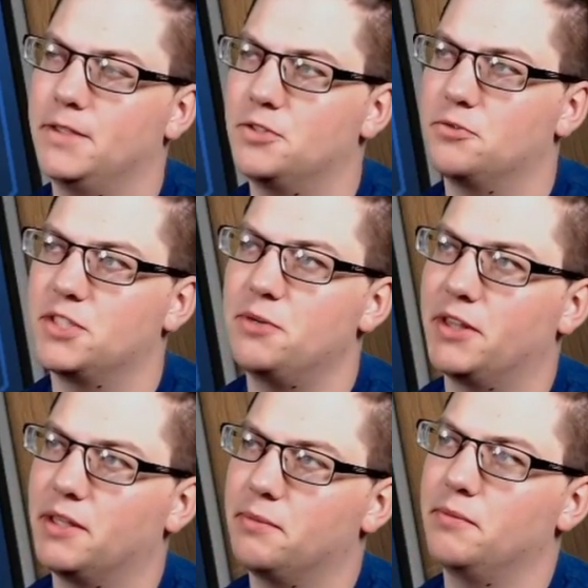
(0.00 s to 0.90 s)
So we'll see what
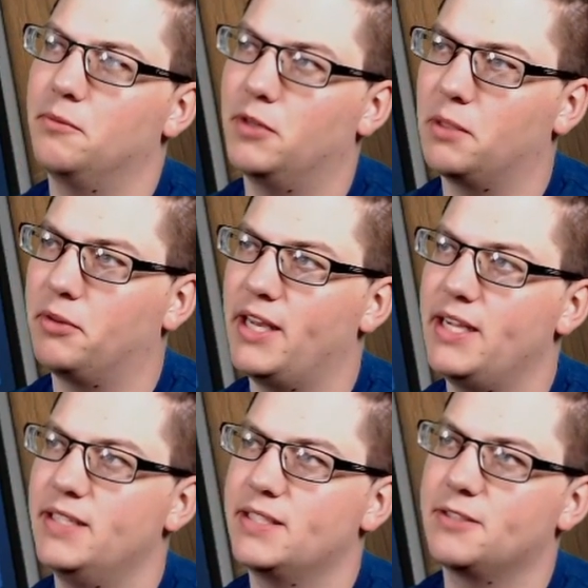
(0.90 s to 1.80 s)
the play
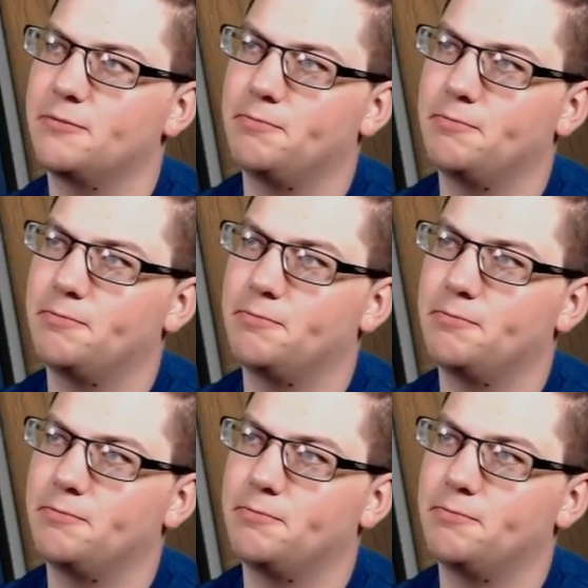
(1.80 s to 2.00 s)
is.